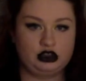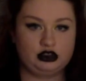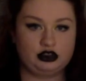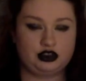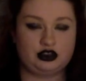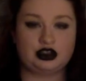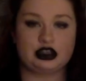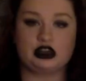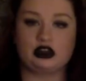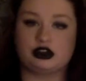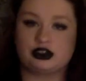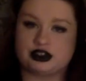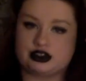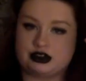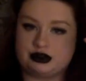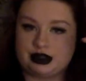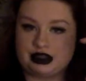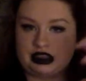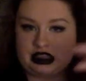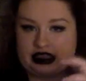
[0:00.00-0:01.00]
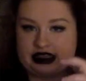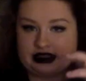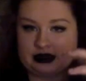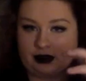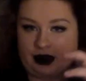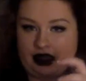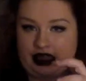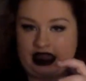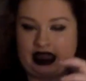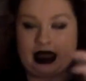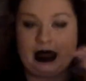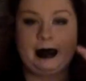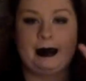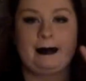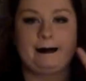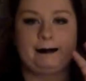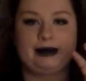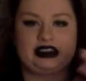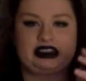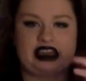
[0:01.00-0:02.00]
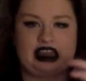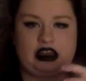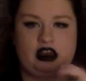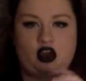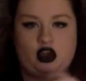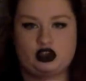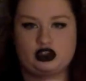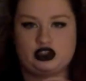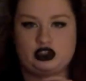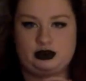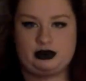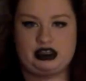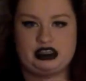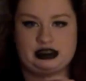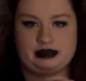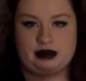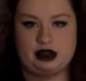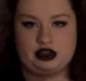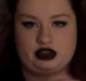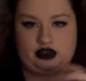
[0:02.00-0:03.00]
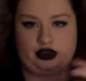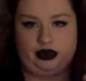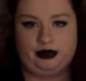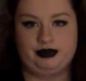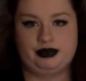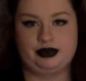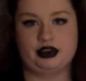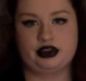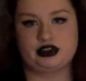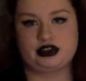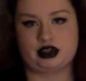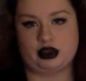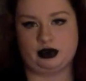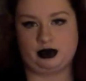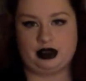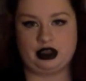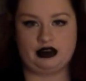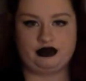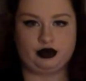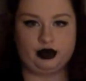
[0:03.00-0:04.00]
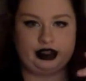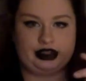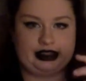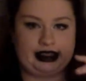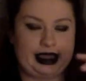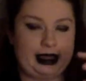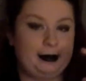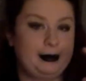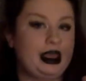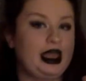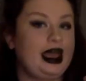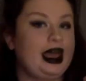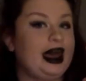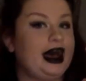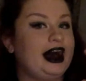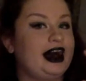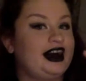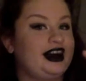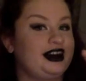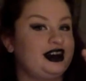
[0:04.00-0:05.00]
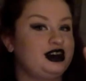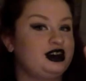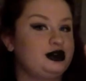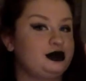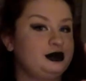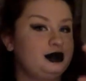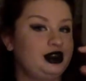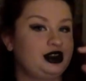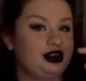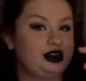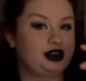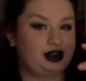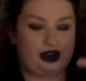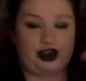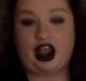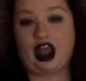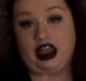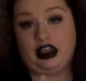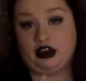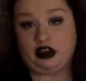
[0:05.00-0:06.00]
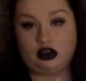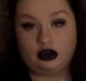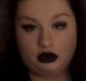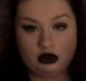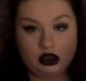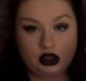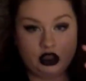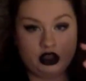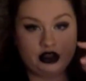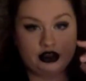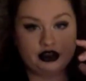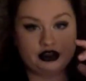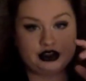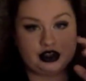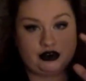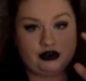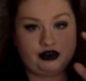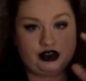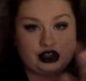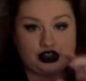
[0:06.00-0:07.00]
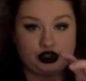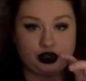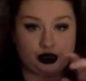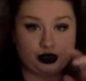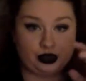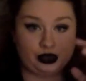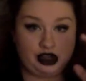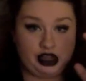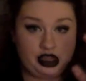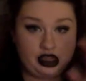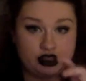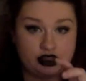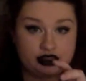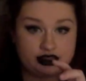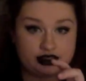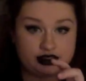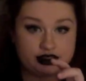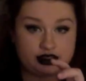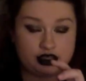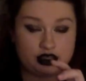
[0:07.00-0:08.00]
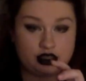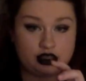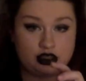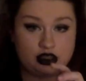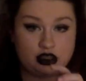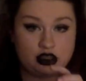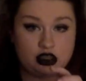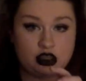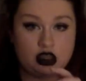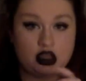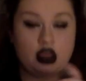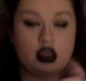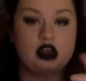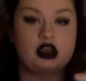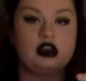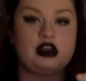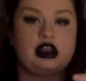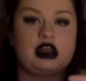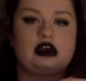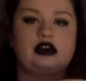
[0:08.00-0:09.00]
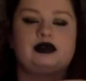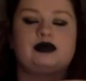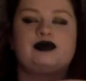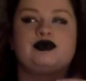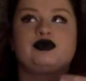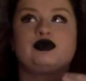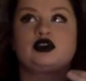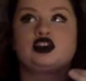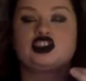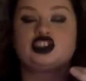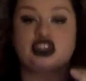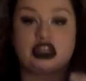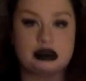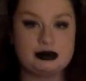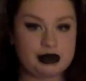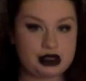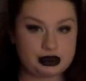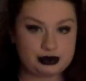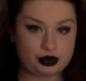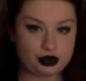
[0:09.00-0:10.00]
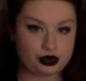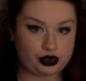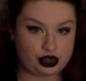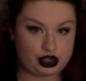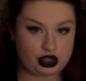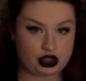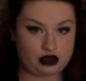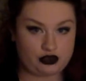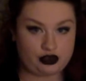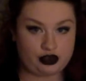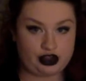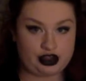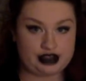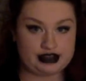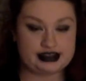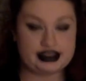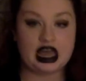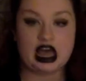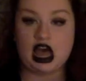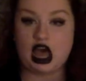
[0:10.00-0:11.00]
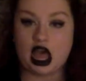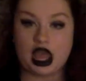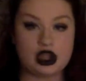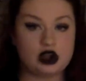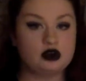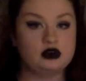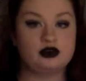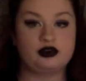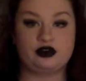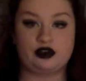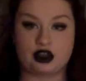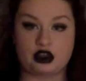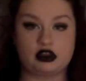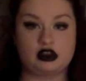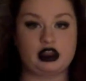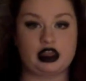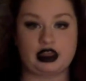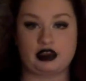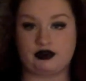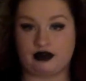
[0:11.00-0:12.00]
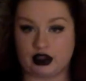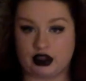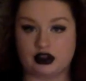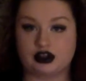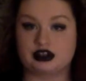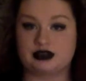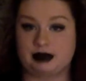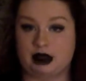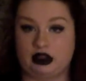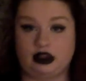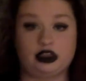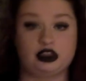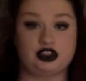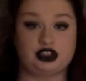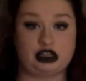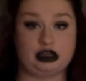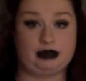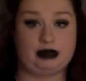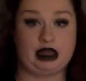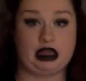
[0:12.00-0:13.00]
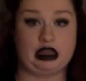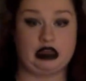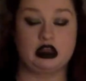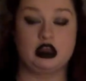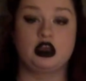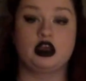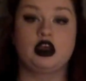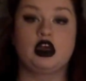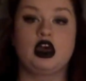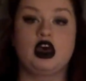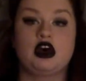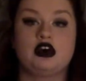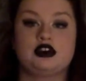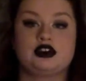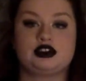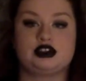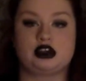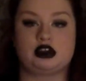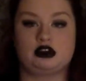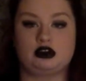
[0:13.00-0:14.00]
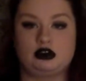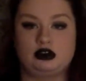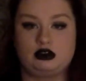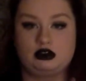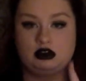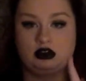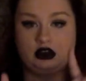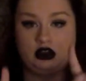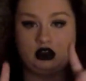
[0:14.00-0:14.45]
You can also do it this way, but that also means mushroom, so we avoid that. Or I do. So victorious. Now, champagne pouring over us. I don't feel like fingerspelling champagne. So,